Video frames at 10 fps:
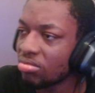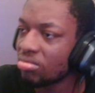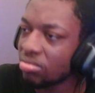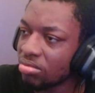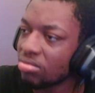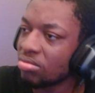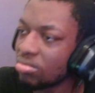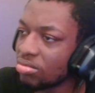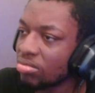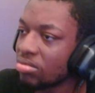Yeah,
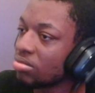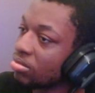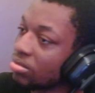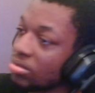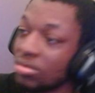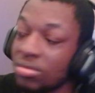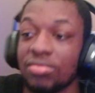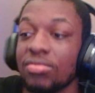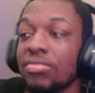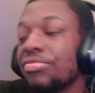keeping all.
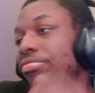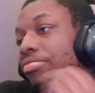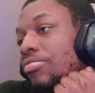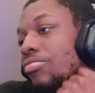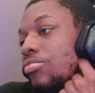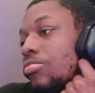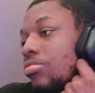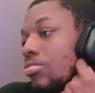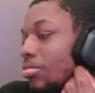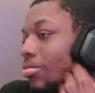Hmm.
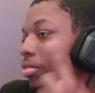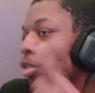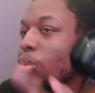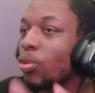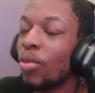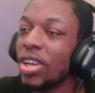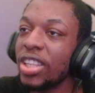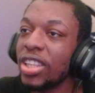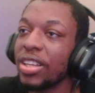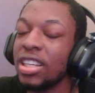But but what they,
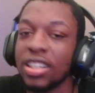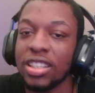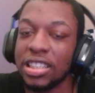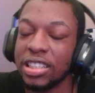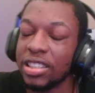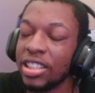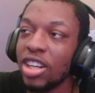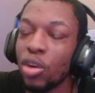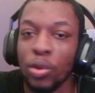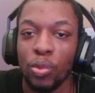they do you
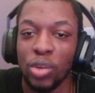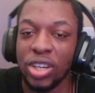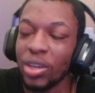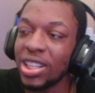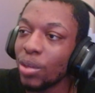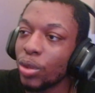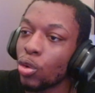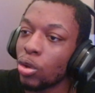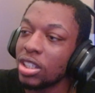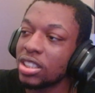know what what, what they
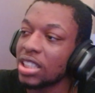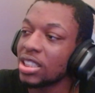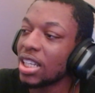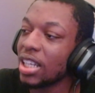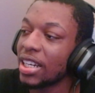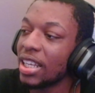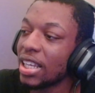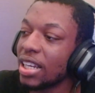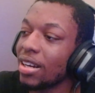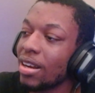record yourself like like they
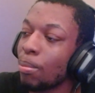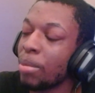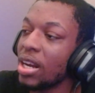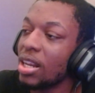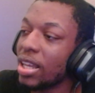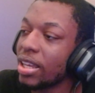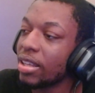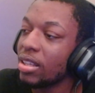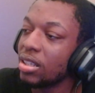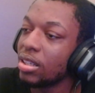like in an abandoned like
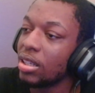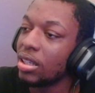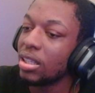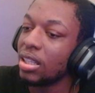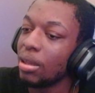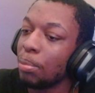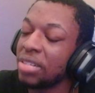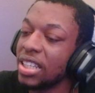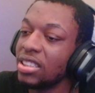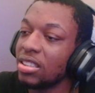
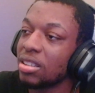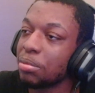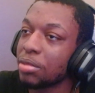place or something.